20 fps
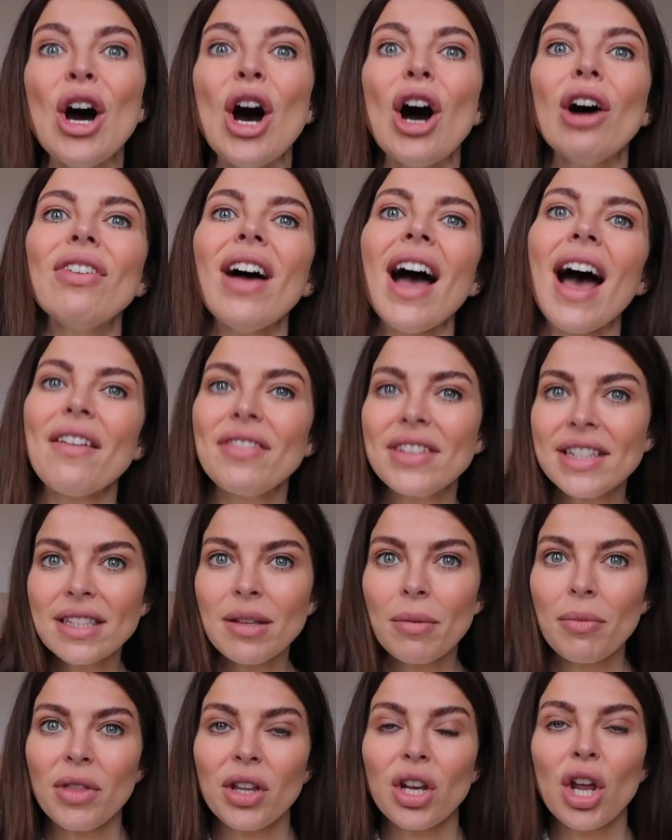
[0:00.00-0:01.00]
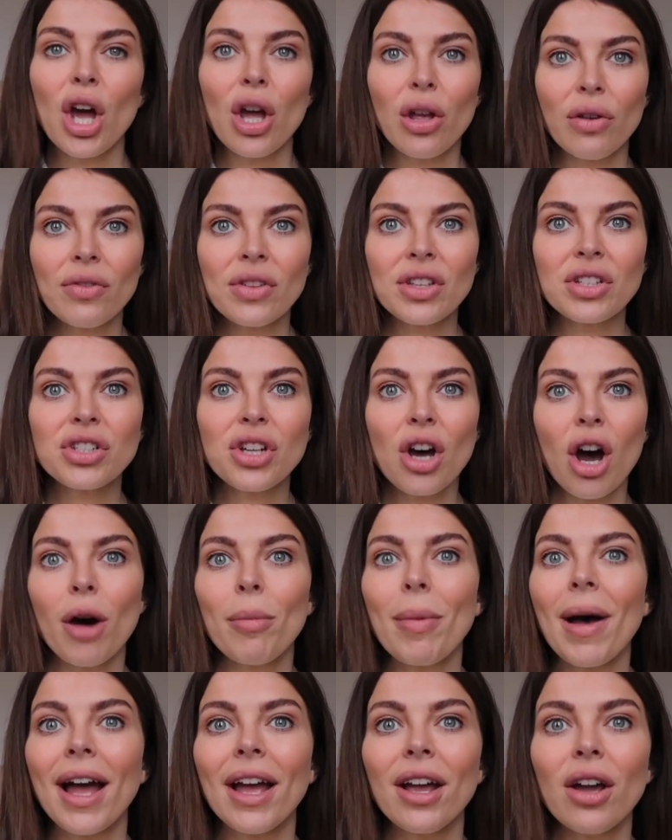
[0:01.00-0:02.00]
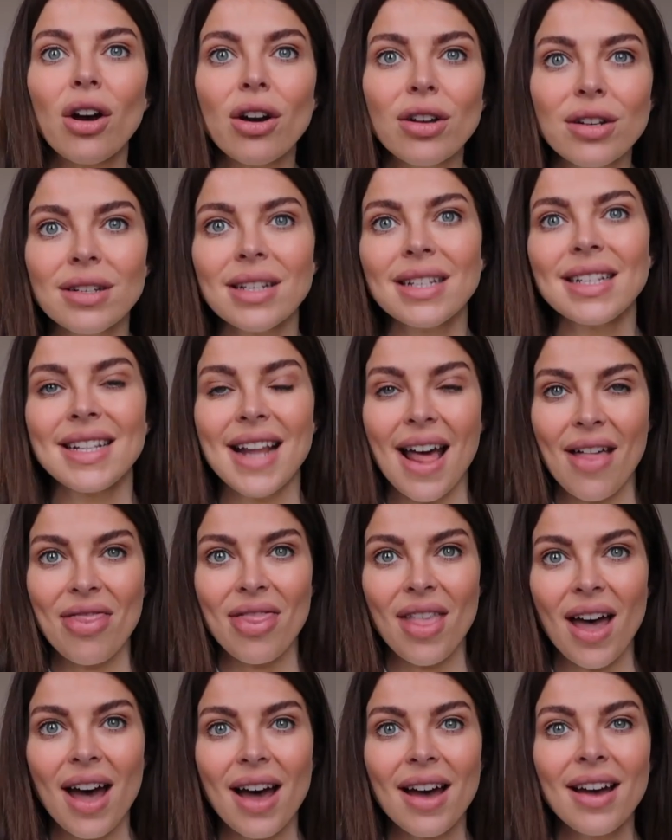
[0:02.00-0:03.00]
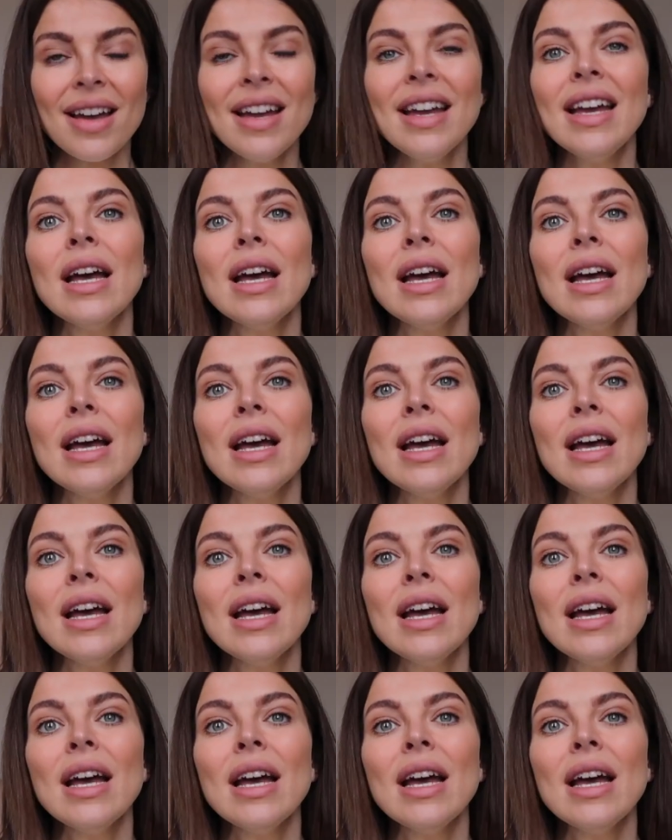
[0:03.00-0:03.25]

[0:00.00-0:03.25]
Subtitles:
of having something over the top. I understand that.